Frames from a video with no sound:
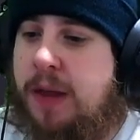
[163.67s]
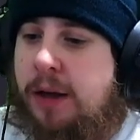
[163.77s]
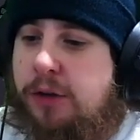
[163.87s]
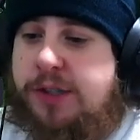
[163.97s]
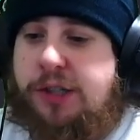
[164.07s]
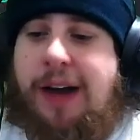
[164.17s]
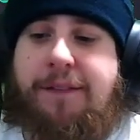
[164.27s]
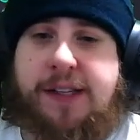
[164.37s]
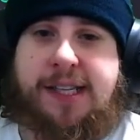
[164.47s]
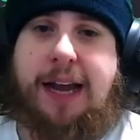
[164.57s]
have
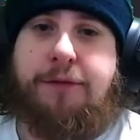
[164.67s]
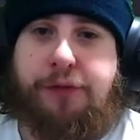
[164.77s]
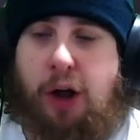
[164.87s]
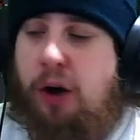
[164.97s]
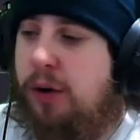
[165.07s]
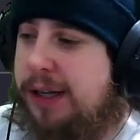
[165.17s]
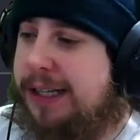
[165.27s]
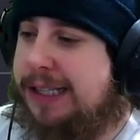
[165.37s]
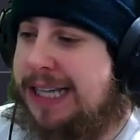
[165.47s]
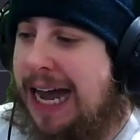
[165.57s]
the same flow in the
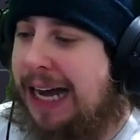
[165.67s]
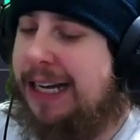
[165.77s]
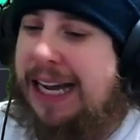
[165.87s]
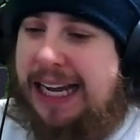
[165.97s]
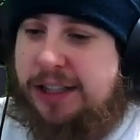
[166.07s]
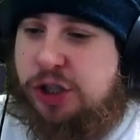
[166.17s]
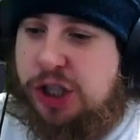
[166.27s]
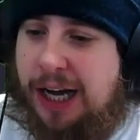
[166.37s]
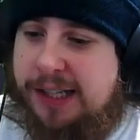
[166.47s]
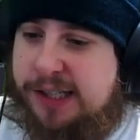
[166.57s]
attack. It
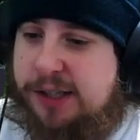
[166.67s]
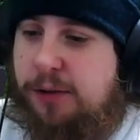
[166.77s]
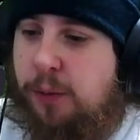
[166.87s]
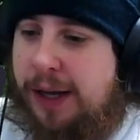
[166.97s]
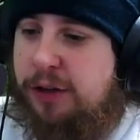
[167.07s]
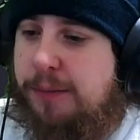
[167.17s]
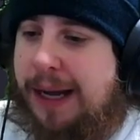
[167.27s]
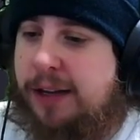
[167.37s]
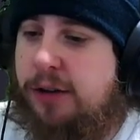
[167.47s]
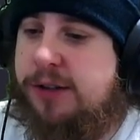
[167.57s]
just, when you're
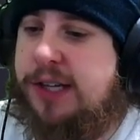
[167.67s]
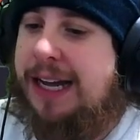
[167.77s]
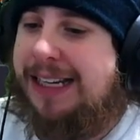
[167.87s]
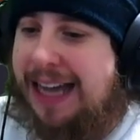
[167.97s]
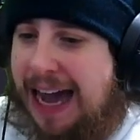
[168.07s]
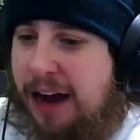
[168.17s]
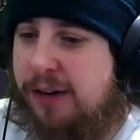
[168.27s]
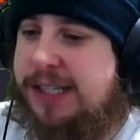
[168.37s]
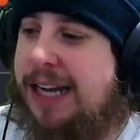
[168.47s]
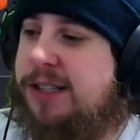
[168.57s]
making those counter
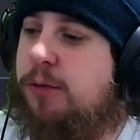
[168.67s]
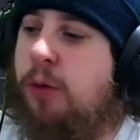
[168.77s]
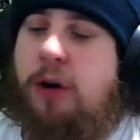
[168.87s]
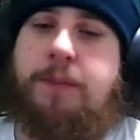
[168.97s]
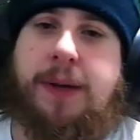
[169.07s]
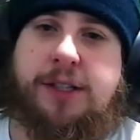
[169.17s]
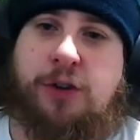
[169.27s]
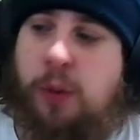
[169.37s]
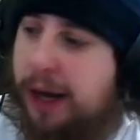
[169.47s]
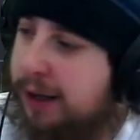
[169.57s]
attacks, it won't be as
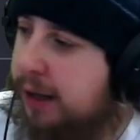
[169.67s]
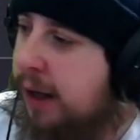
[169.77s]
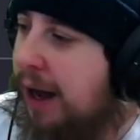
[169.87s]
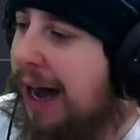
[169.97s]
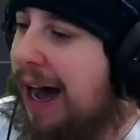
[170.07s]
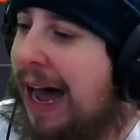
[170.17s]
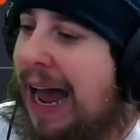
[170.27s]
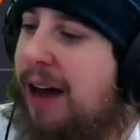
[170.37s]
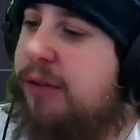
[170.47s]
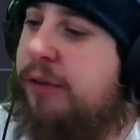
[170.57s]
quick. I
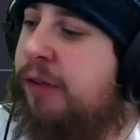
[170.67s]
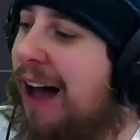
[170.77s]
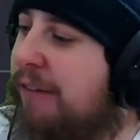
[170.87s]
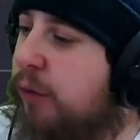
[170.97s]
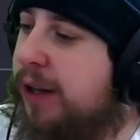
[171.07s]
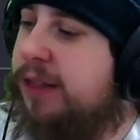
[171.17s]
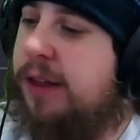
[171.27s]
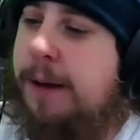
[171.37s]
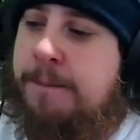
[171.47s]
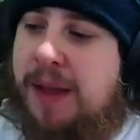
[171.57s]
have 5 width.
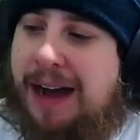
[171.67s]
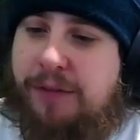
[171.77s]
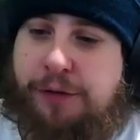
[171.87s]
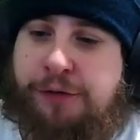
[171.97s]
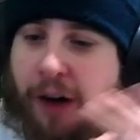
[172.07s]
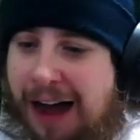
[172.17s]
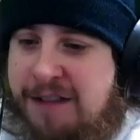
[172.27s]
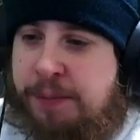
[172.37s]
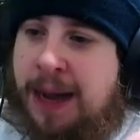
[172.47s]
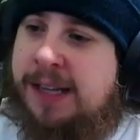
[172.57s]
I have the
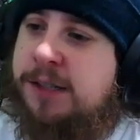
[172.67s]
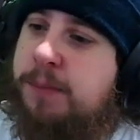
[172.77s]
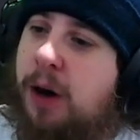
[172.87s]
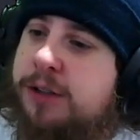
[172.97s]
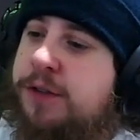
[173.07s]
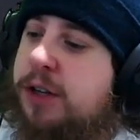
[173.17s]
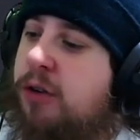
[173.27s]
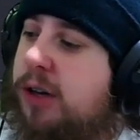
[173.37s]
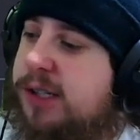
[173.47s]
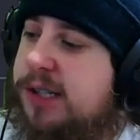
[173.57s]
5 players in box for the
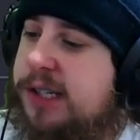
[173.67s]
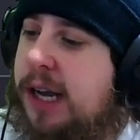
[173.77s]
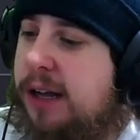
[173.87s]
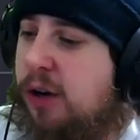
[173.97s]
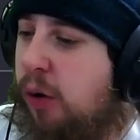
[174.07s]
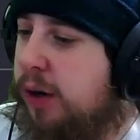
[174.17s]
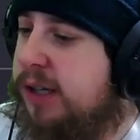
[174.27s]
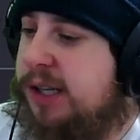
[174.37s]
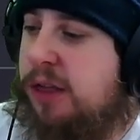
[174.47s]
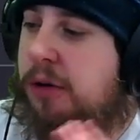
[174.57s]
crosses,
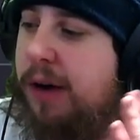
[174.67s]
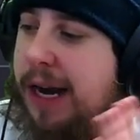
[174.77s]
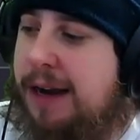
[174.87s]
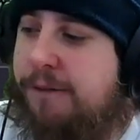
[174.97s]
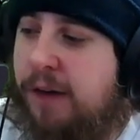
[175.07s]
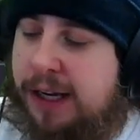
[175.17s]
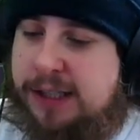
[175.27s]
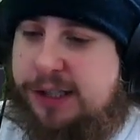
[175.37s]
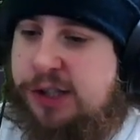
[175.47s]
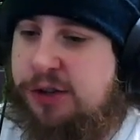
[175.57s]
corners at 3, free kicks
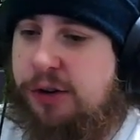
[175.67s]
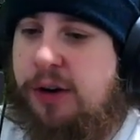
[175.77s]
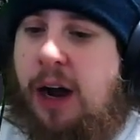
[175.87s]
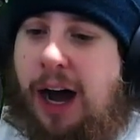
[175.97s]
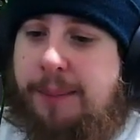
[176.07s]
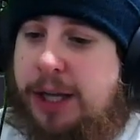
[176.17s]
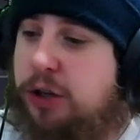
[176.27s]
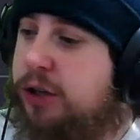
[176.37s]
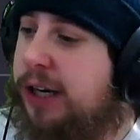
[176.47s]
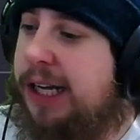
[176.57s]
at 2. I mean, you
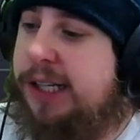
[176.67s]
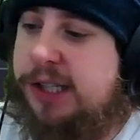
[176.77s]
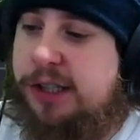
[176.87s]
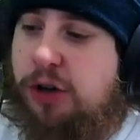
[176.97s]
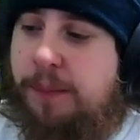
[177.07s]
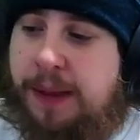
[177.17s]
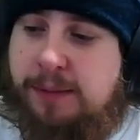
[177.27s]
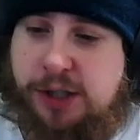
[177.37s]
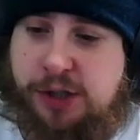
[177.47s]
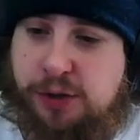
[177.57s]
could easily drop them
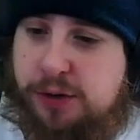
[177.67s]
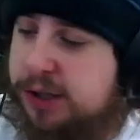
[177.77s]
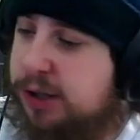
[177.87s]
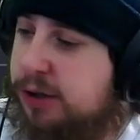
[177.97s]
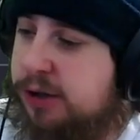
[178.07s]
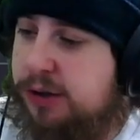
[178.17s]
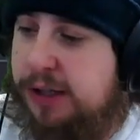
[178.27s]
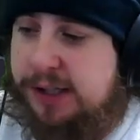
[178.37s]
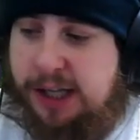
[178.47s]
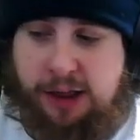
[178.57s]
to 2s
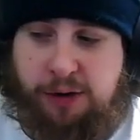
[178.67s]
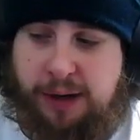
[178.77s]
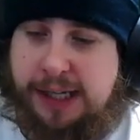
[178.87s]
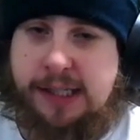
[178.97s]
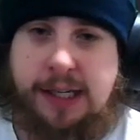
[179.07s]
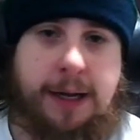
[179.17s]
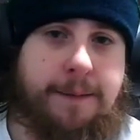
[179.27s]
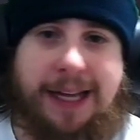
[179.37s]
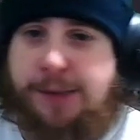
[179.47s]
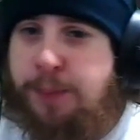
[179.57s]
instead of 3s.
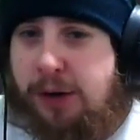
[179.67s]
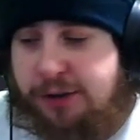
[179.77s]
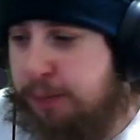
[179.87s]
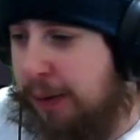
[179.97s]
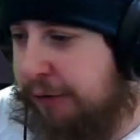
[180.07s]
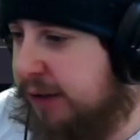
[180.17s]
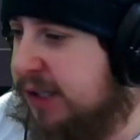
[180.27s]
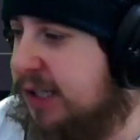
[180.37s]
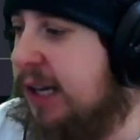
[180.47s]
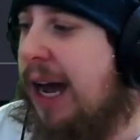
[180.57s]
That's personal
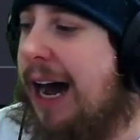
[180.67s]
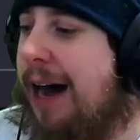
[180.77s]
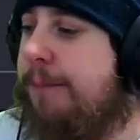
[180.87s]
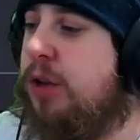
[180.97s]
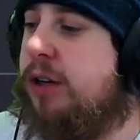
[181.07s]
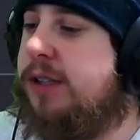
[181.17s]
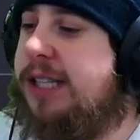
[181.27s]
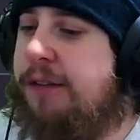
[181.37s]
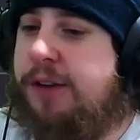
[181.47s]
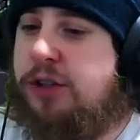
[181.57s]
preference. You could
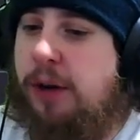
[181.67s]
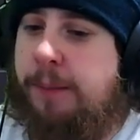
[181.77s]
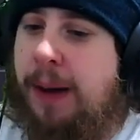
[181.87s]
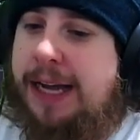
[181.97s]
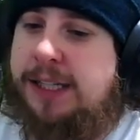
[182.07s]
definitely drop the players in